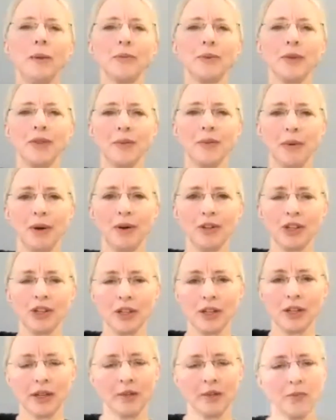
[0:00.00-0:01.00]
emotion
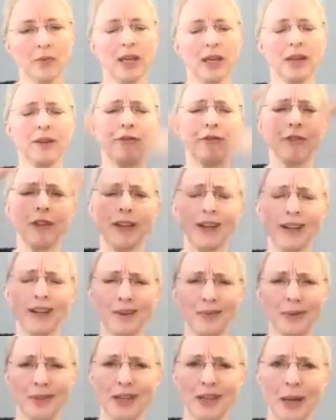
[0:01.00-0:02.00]
and we get flooded
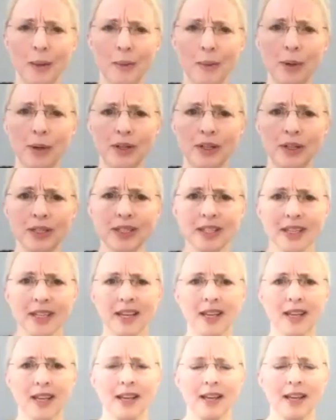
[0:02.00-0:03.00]
with chemicals.
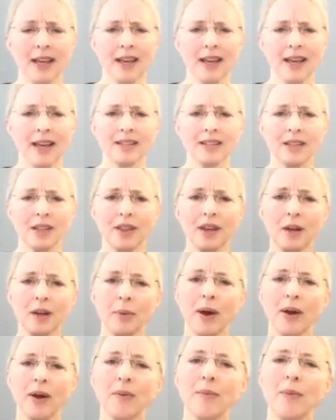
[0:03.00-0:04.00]
To think about
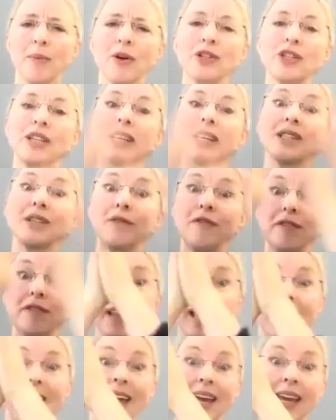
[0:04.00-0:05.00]
emotion as a
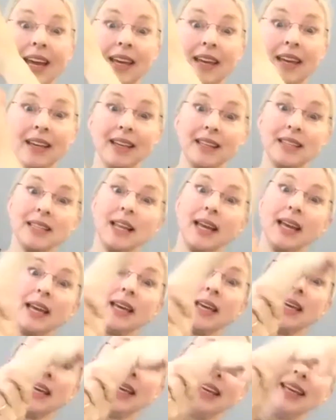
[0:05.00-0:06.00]
flag, it's like
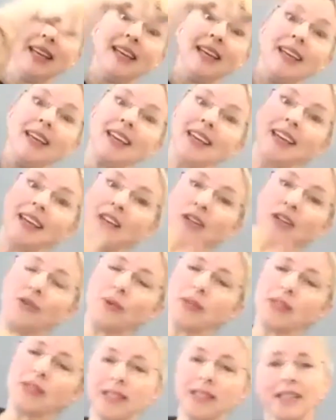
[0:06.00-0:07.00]

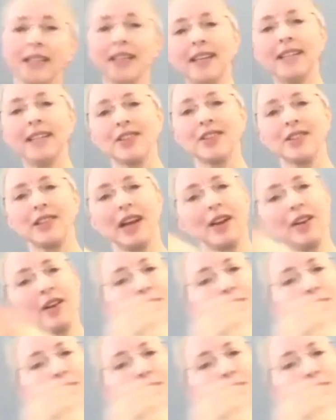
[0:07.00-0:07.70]
interests and needs are down here